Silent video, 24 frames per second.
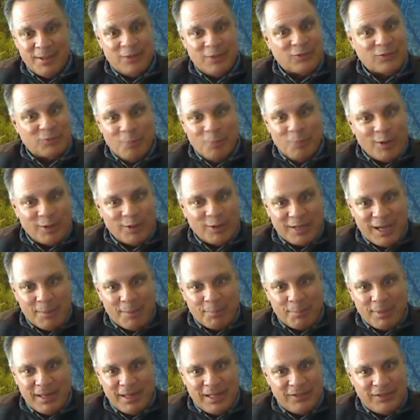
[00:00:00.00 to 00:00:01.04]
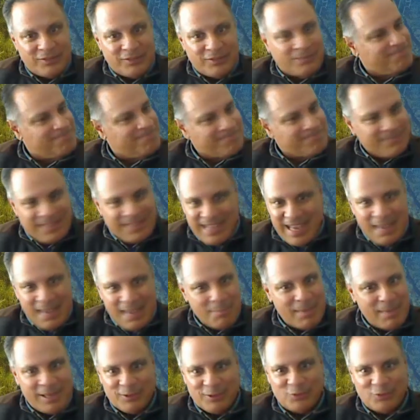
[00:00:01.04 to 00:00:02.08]
Smaller companies can't
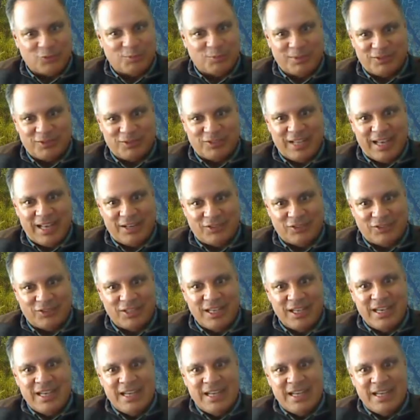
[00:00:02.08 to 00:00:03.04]
make those mistakes.